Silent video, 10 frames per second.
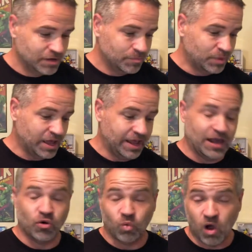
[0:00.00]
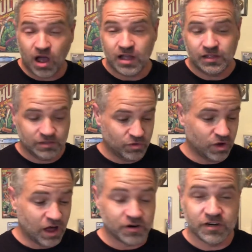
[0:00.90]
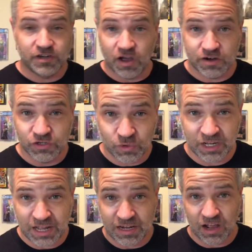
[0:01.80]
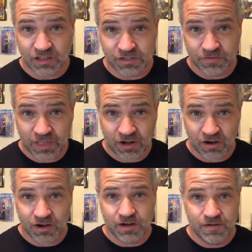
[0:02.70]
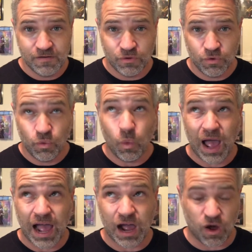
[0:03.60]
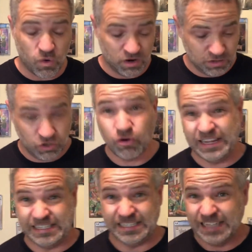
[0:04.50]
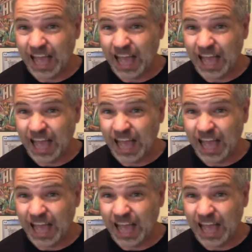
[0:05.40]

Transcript: But at a raw, $100 to $129 for that card? Wow, crazy.